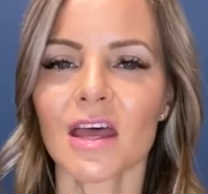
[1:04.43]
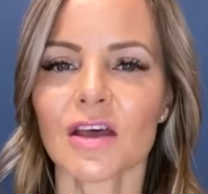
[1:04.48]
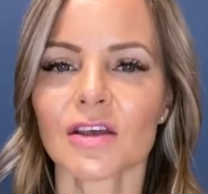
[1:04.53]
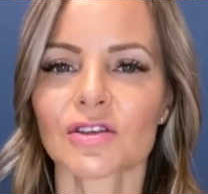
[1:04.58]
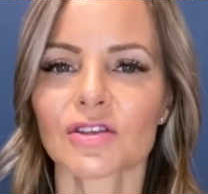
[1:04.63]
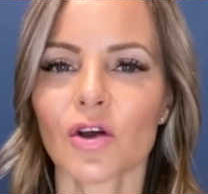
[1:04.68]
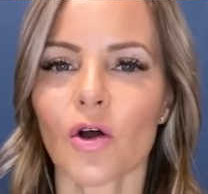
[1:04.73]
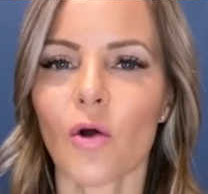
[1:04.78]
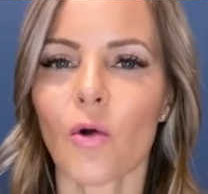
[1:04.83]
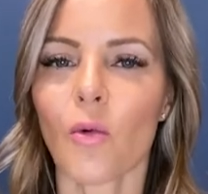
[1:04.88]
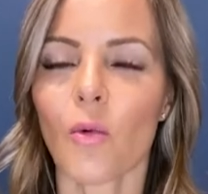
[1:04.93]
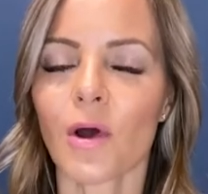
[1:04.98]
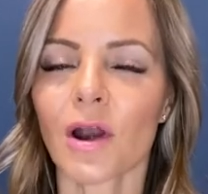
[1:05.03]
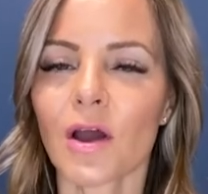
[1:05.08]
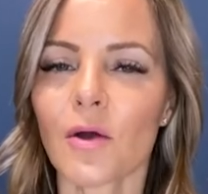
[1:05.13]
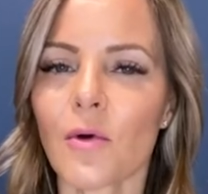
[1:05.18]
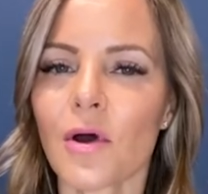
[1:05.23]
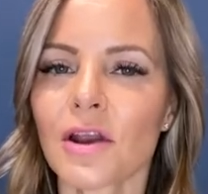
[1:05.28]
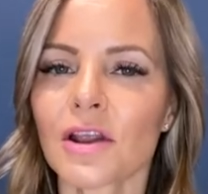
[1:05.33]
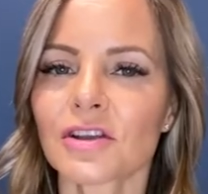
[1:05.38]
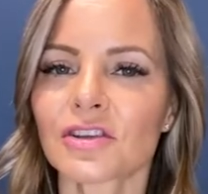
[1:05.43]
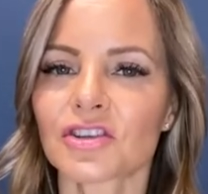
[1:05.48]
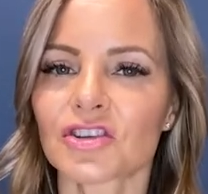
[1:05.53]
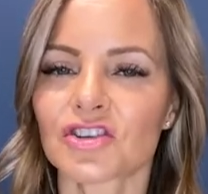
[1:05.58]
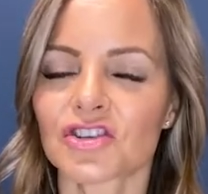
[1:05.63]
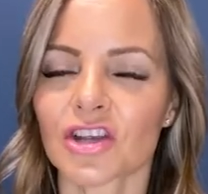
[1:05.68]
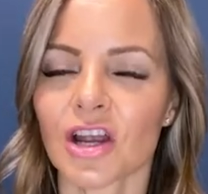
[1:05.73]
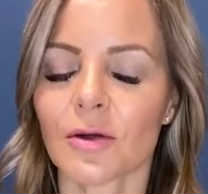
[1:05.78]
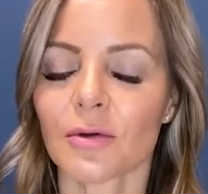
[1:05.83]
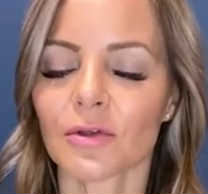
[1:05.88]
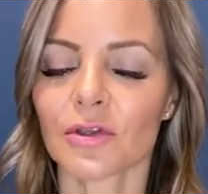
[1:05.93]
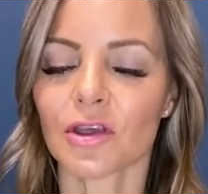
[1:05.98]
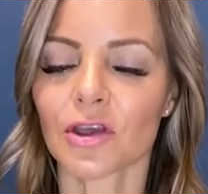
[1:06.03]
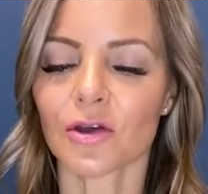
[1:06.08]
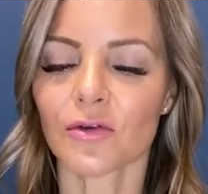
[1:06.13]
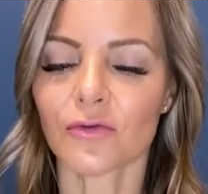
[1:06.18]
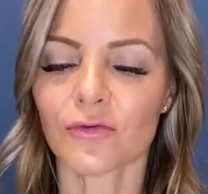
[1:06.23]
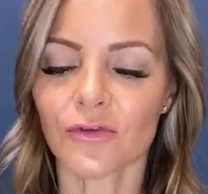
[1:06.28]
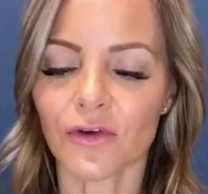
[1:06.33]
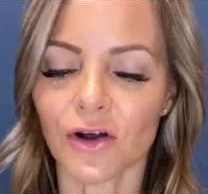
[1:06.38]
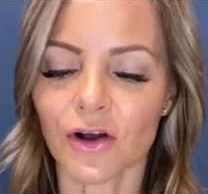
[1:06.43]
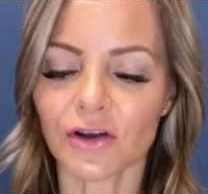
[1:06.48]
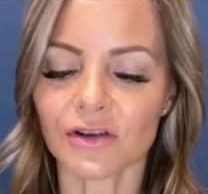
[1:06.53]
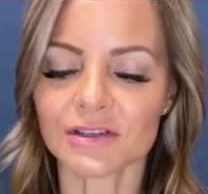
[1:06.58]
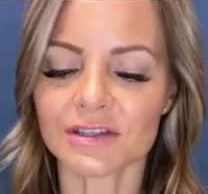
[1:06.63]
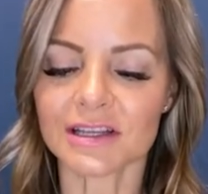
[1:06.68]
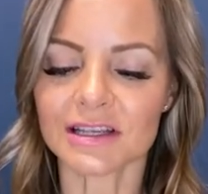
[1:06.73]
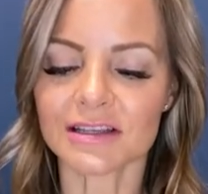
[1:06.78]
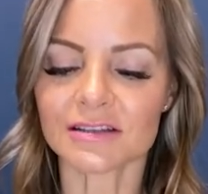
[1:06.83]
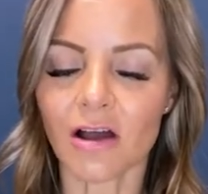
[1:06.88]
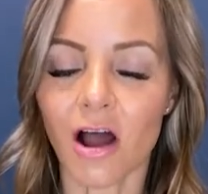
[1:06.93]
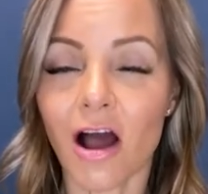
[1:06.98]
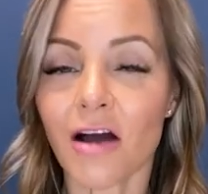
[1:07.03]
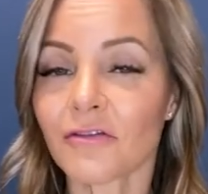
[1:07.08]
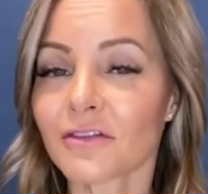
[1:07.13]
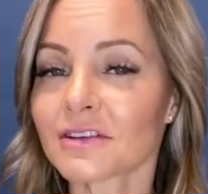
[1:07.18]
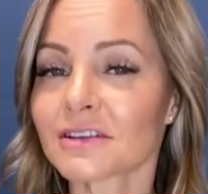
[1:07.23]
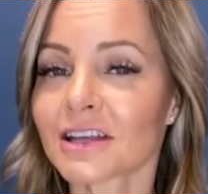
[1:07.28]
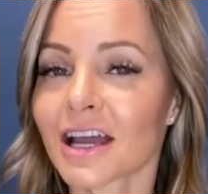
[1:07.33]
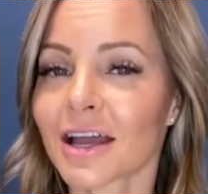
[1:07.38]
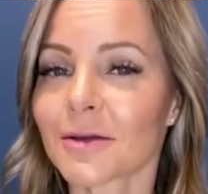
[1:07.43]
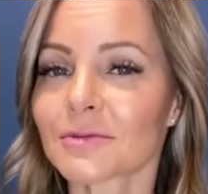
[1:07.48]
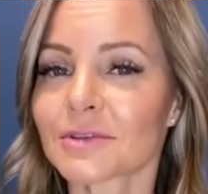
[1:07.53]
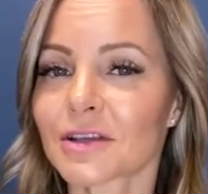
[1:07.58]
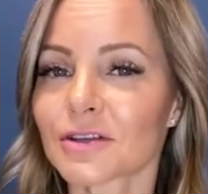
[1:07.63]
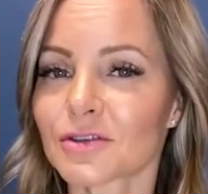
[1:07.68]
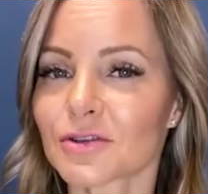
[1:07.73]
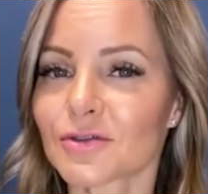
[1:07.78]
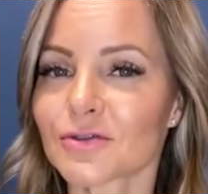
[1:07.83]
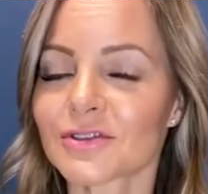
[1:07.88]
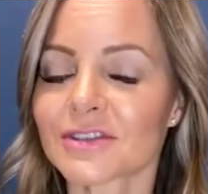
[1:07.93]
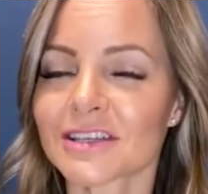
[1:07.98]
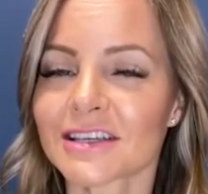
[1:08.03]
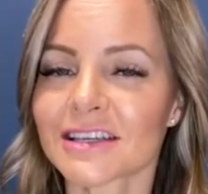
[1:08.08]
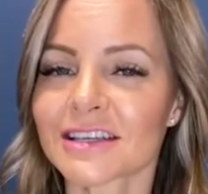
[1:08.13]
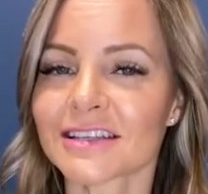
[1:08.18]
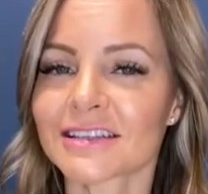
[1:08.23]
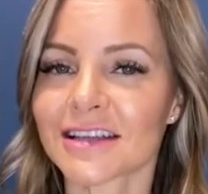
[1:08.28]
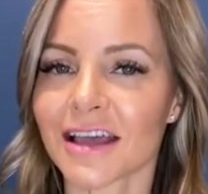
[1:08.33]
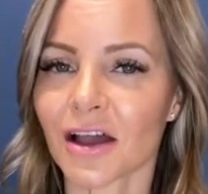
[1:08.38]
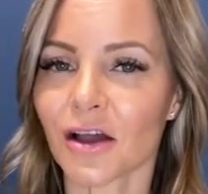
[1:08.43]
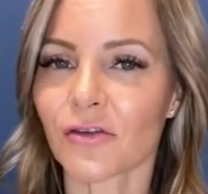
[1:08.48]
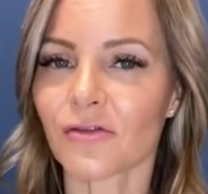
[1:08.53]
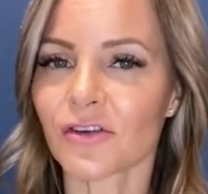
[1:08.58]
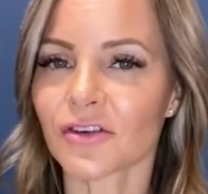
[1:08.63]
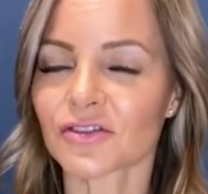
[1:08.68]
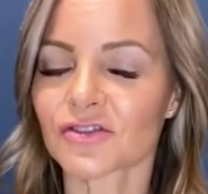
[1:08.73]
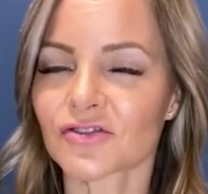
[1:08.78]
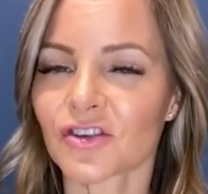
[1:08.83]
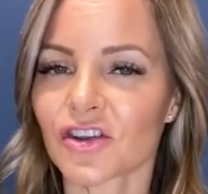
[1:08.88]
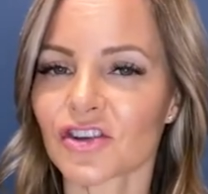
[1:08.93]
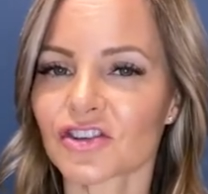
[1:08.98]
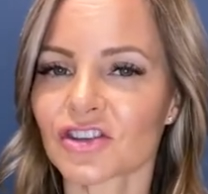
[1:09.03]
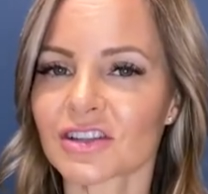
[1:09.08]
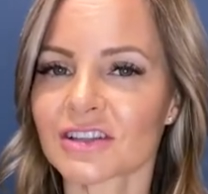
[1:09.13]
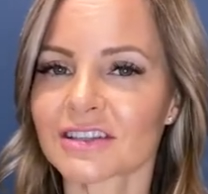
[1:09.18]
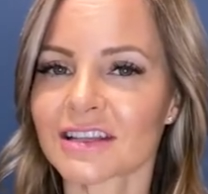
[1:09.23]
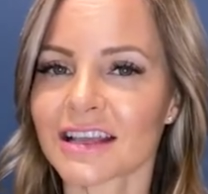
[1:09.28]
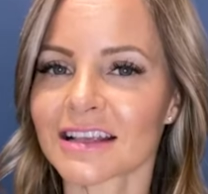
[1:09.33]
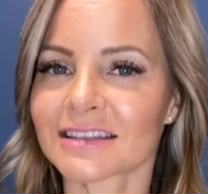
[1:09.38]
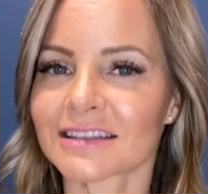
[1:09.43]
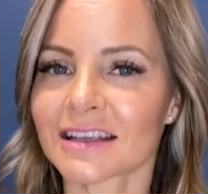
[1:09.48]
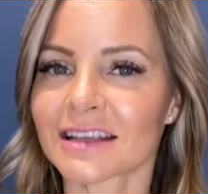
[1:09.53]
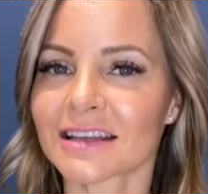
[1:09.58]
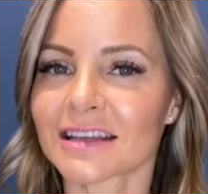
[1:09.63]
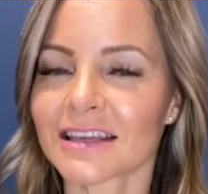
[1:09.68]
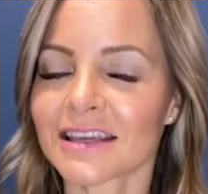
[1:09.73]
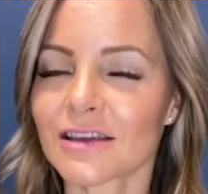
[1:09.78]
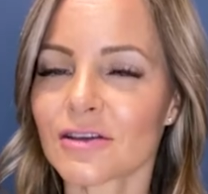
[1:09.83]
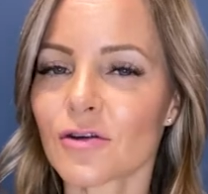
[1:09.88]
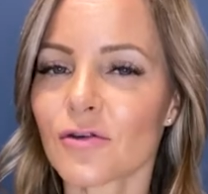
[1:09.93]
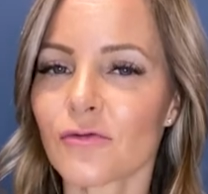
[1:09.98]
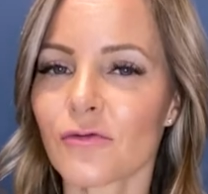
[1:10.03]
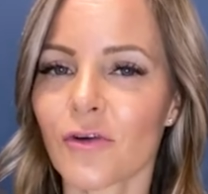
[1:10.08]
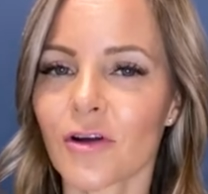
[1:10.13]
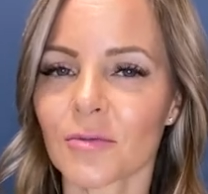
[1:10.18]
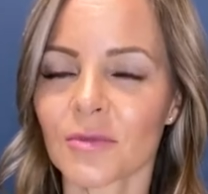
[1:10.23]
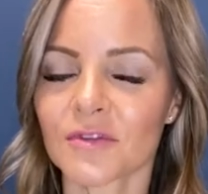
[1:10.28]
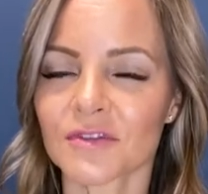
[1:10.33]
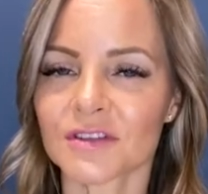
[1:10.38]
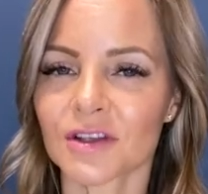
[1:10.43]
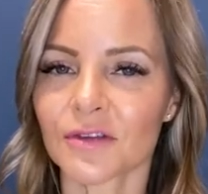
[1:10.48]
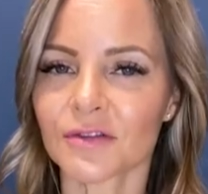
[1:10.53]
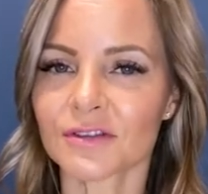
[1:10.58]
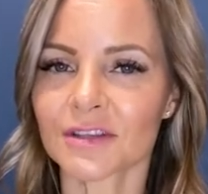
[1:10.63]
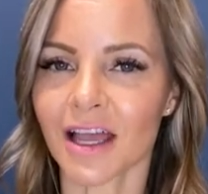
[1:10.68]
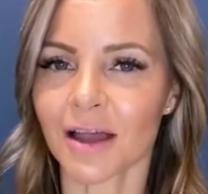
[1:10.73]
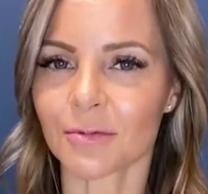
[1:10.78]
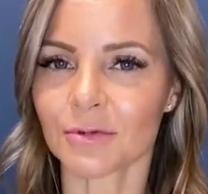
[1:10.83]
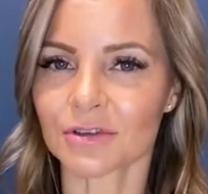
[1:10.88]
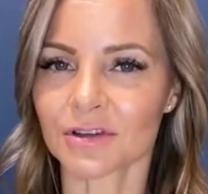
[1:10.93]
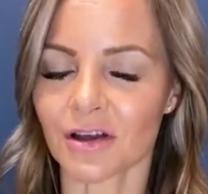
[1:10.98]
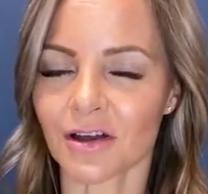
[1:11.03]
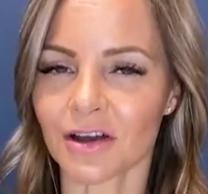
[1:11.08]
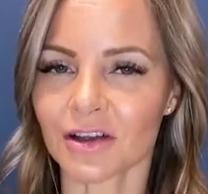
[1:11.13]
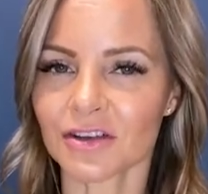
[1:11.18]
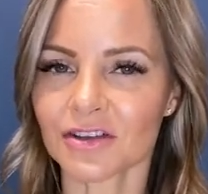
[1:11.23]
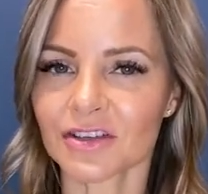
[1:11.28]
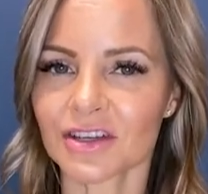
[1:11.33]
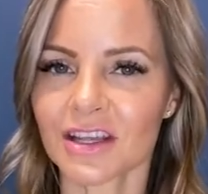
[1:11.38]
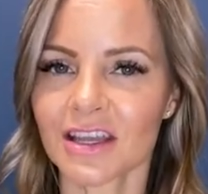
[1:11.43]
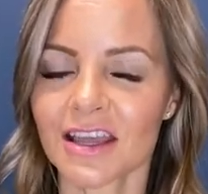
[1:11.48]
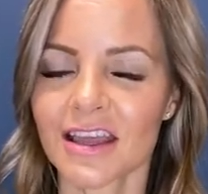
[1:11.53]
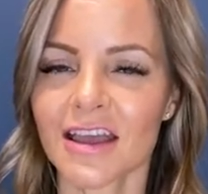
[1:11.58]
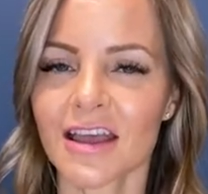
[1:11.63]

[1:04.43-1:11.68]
So what I wanted to share with you first is oftentimes I do see tech frustrations as an ego form of self-sabotage,